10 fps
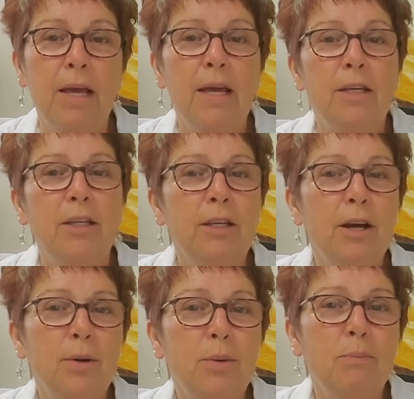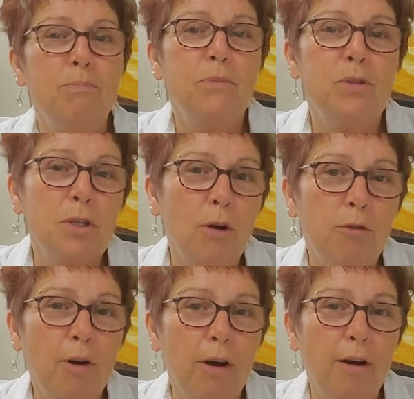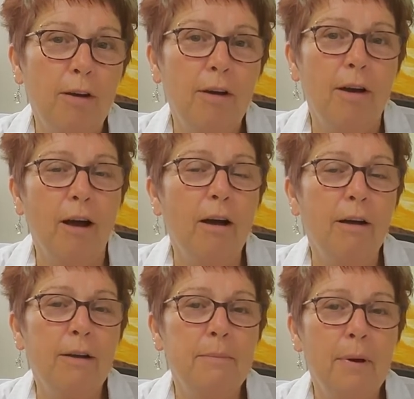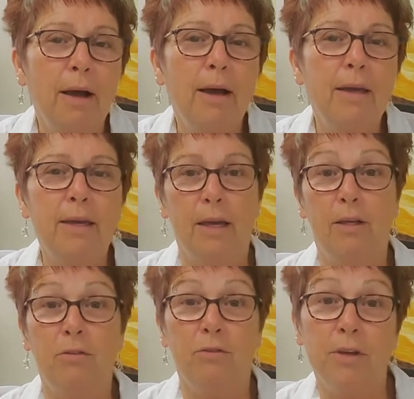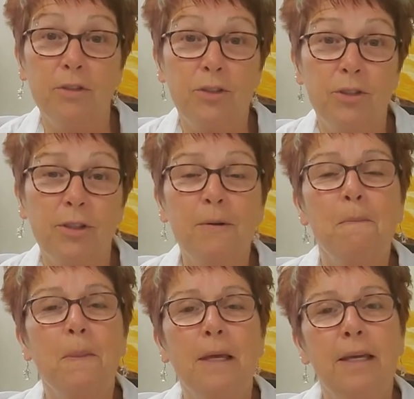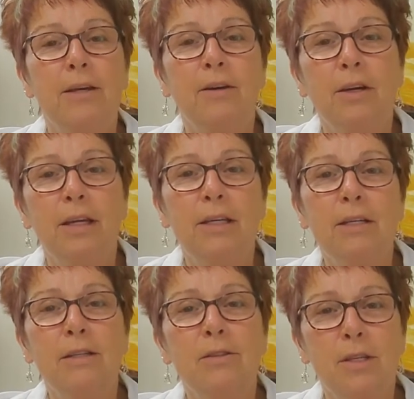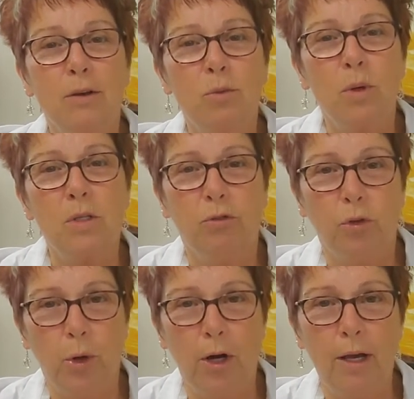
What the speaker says: You know, so far on my adventure here in Southwest Florida,